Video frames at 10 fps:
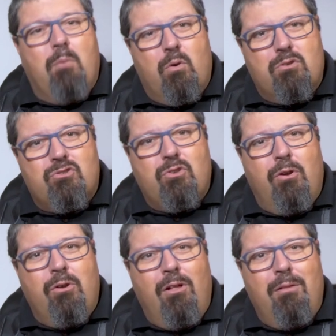Morten
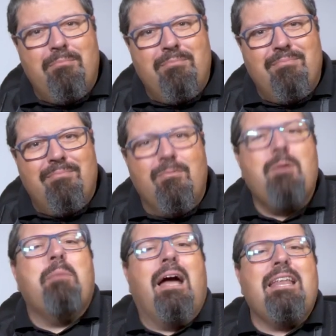Stjernholm,
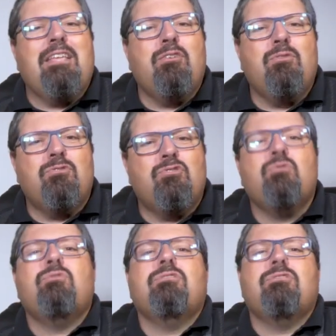reminding you
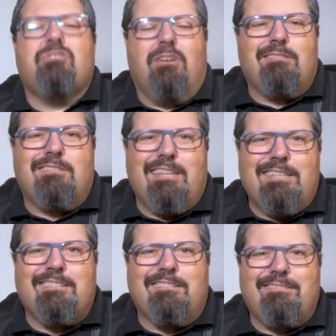to just
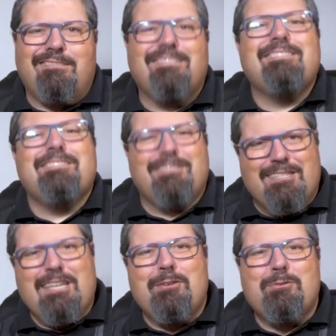listen.
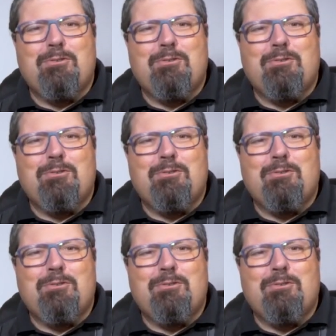See you